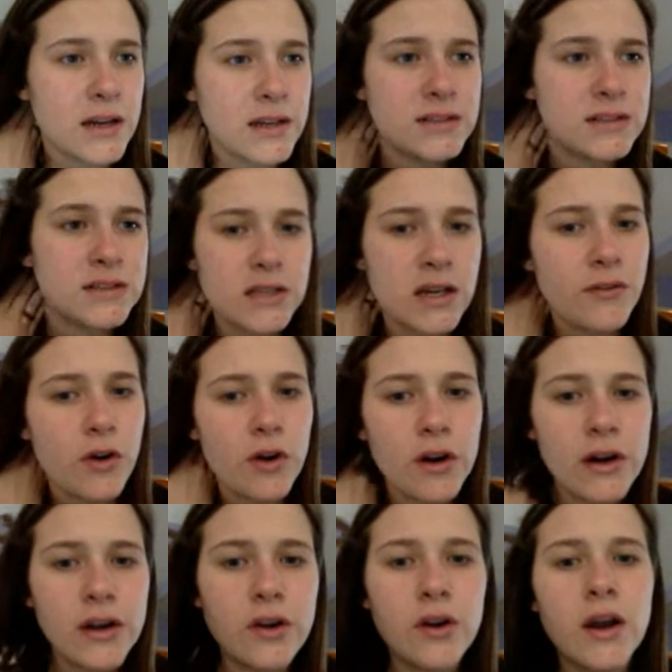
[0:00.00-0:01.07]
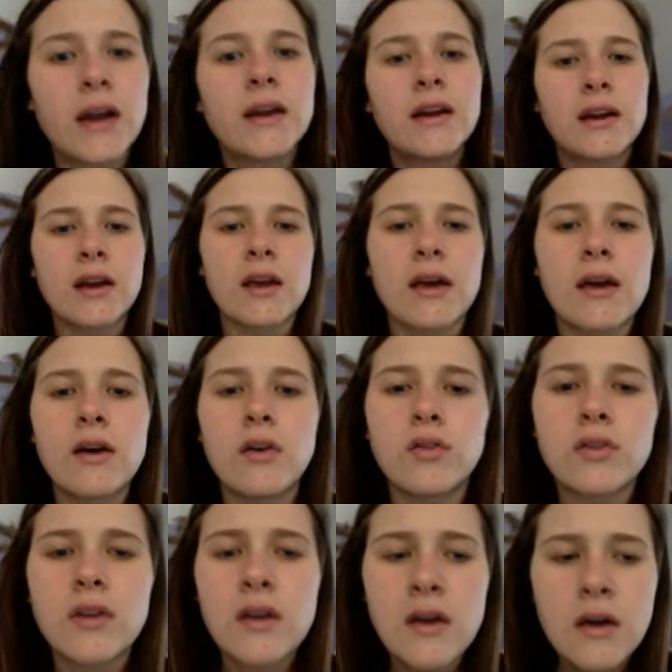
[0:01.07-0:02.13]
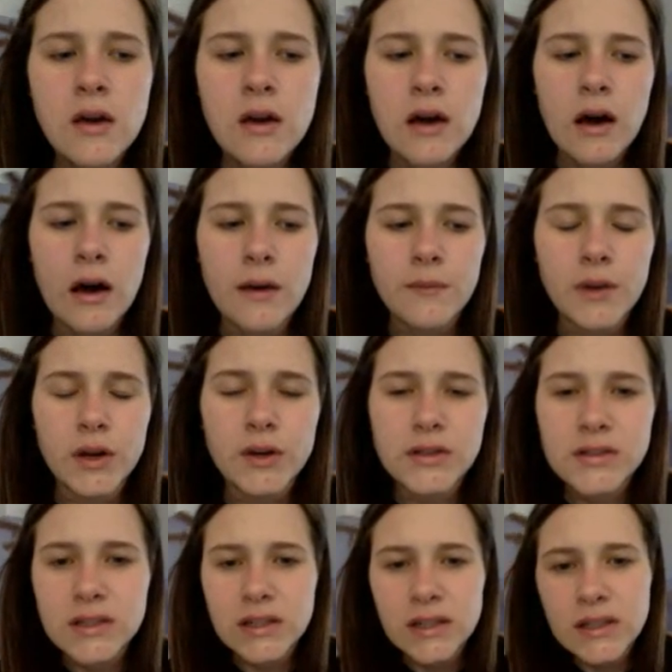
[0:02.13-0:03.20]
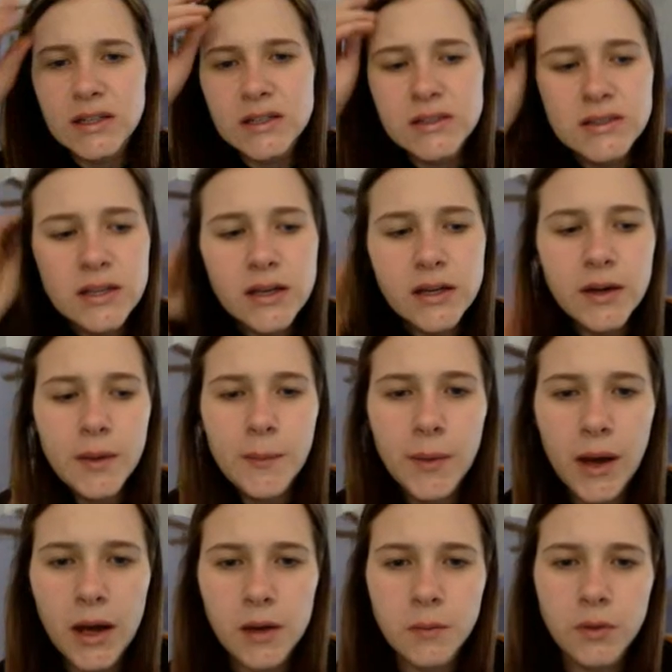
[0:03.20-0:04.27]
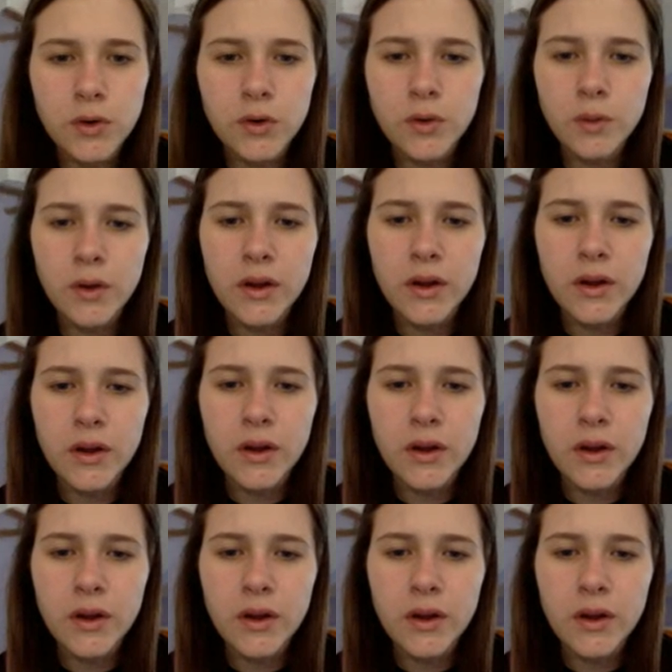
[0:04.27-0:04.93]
in since I've already created an account. Notice it is compatible with